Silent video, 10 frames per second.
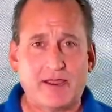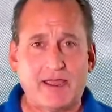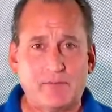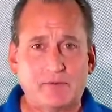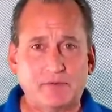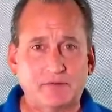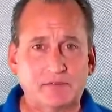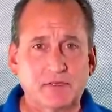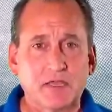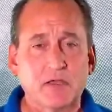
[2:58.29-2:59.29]

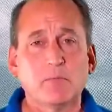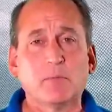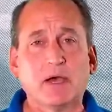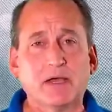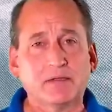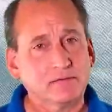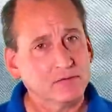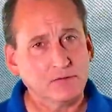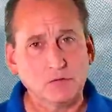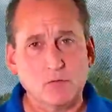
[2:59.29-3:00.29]
happens, but
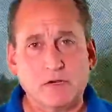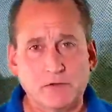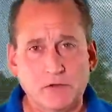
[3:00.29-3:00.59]
you want to